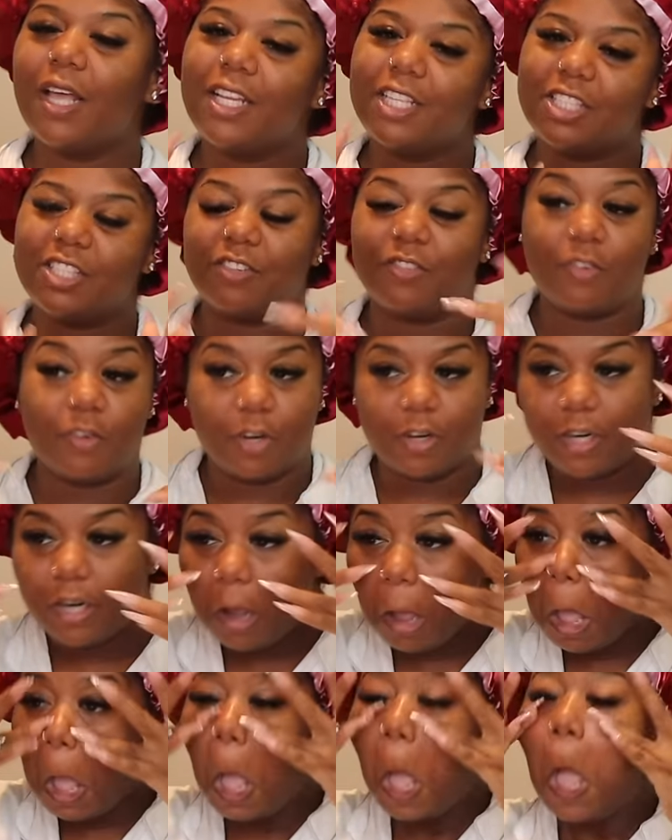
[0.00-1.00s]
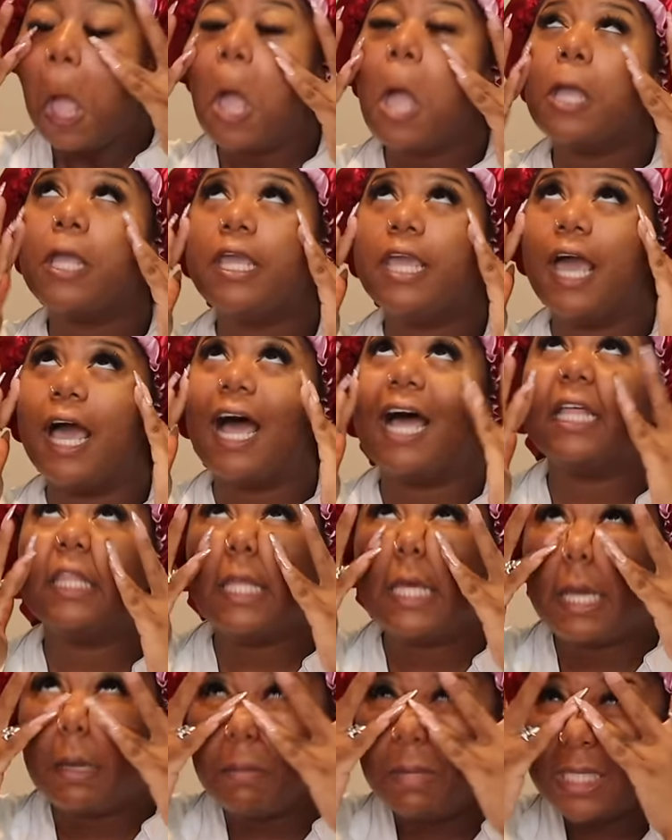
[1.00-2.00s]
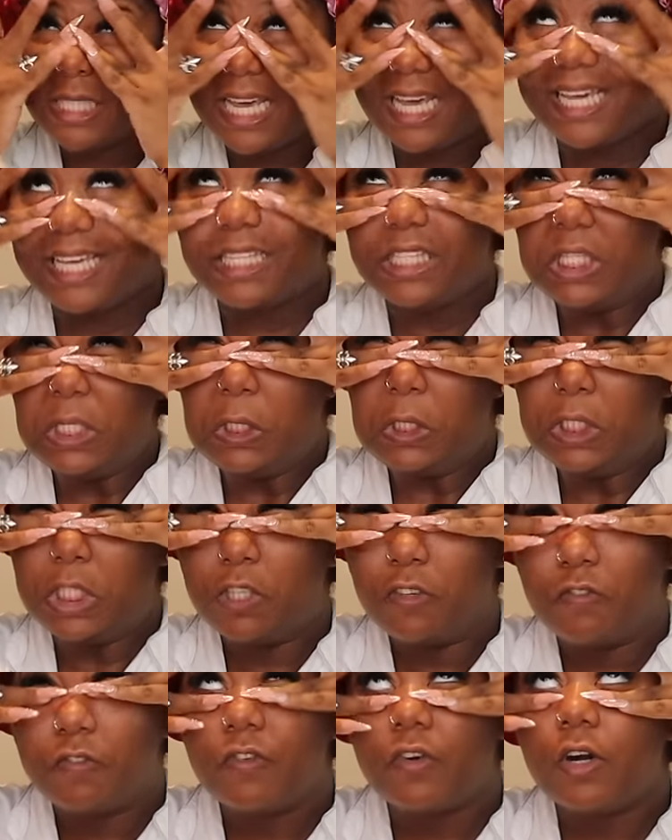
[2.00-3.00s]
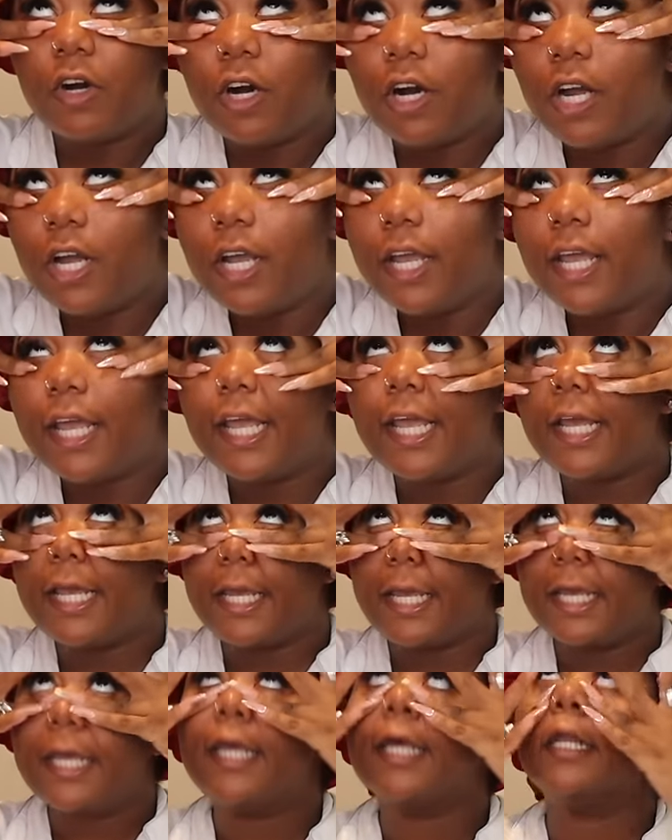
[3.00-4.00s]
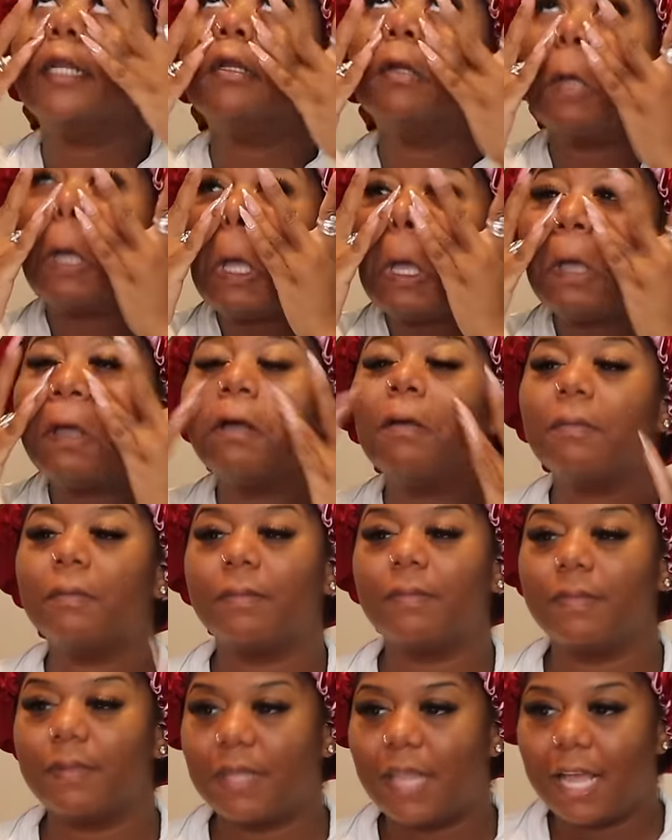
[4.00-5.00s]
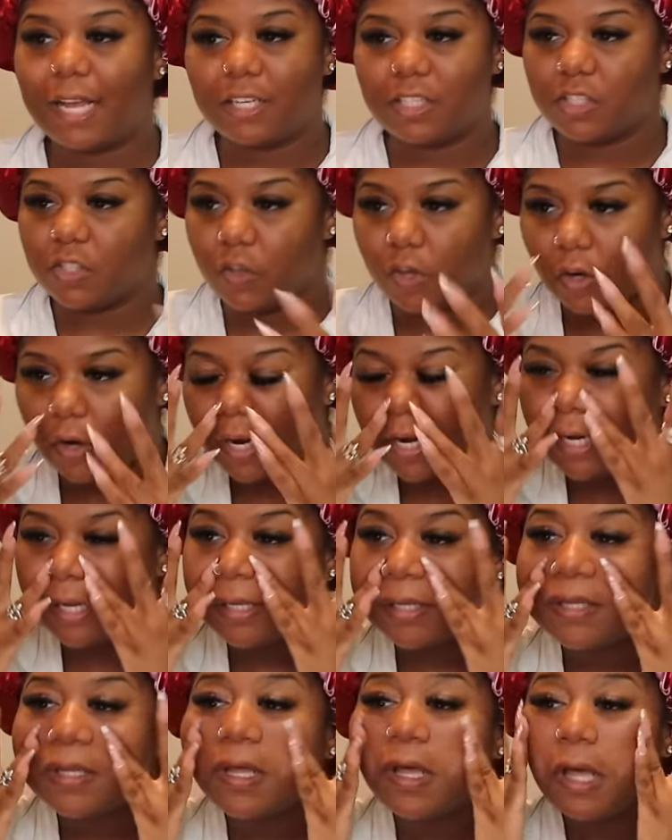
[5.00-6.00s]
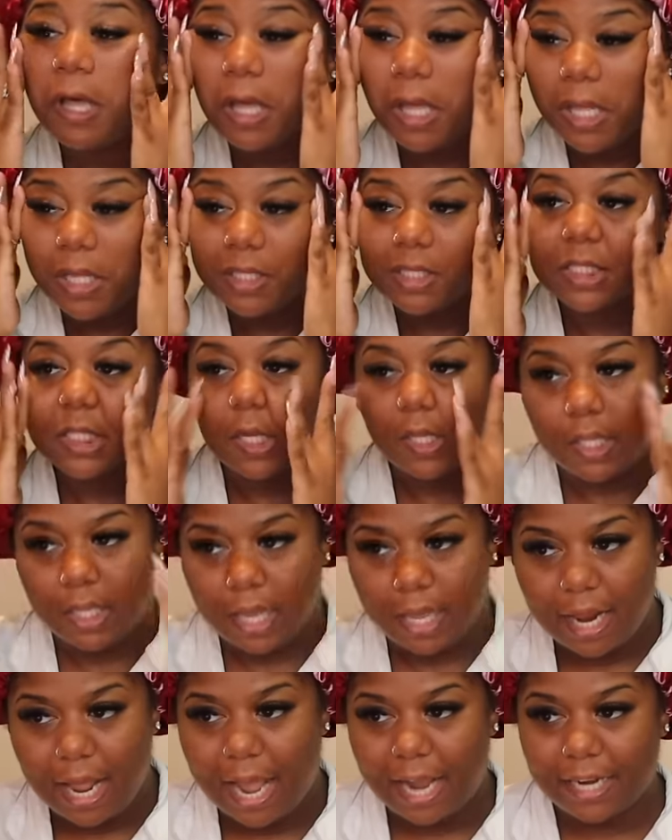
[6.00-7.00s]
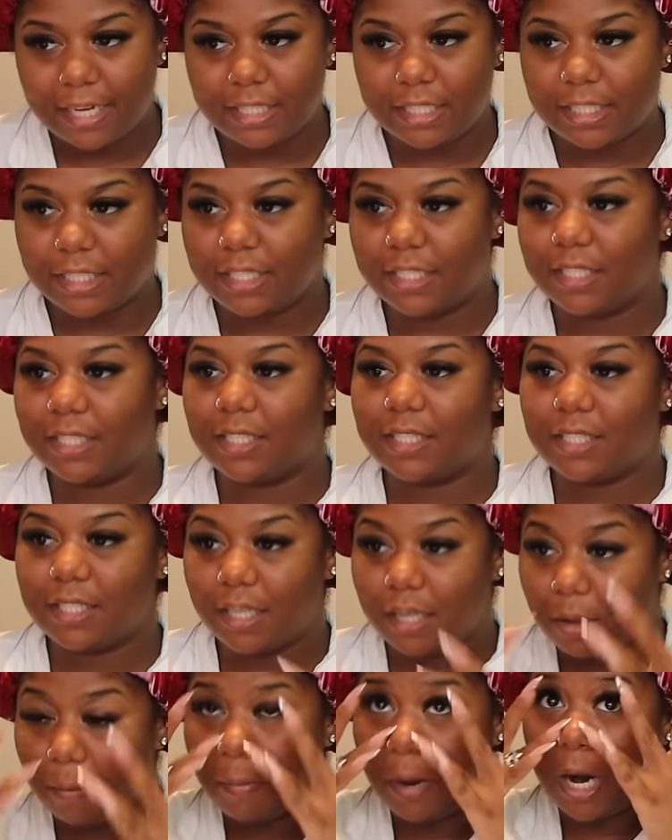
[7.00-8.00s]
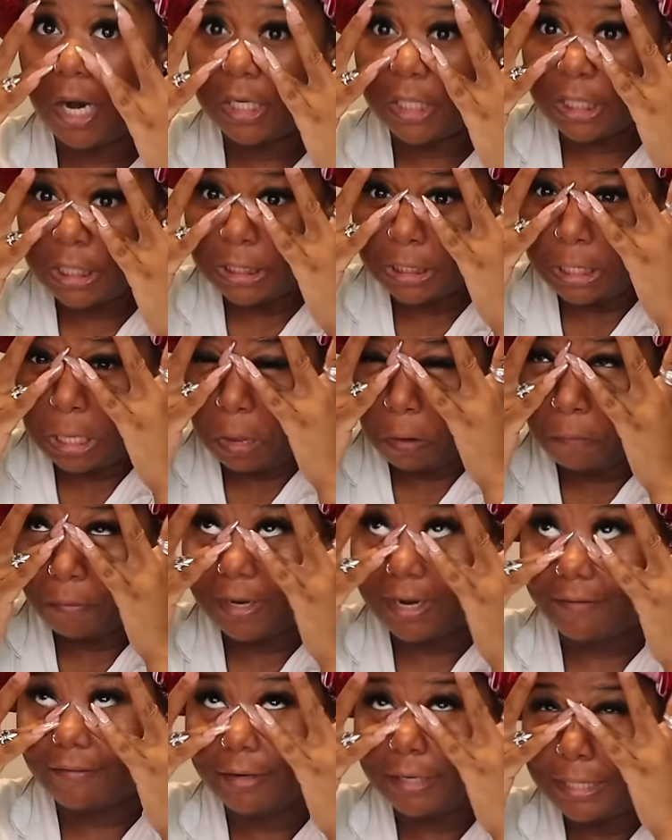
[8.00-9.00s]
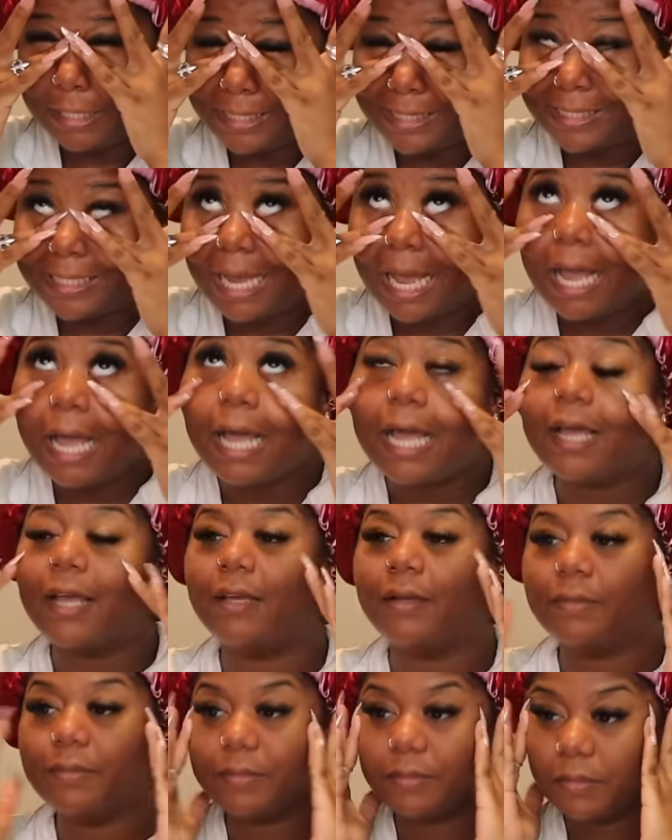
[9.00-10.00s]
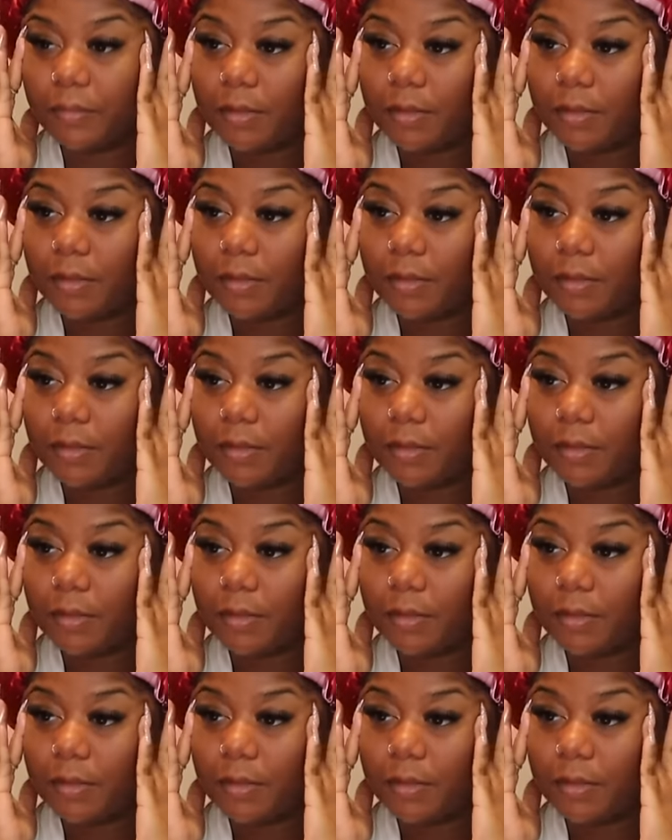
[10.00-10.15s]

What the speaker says: Sephora. Yeah, I think I'm gonna take it to Sephora and get like a store credit so that I could just purchase it whenever it's time.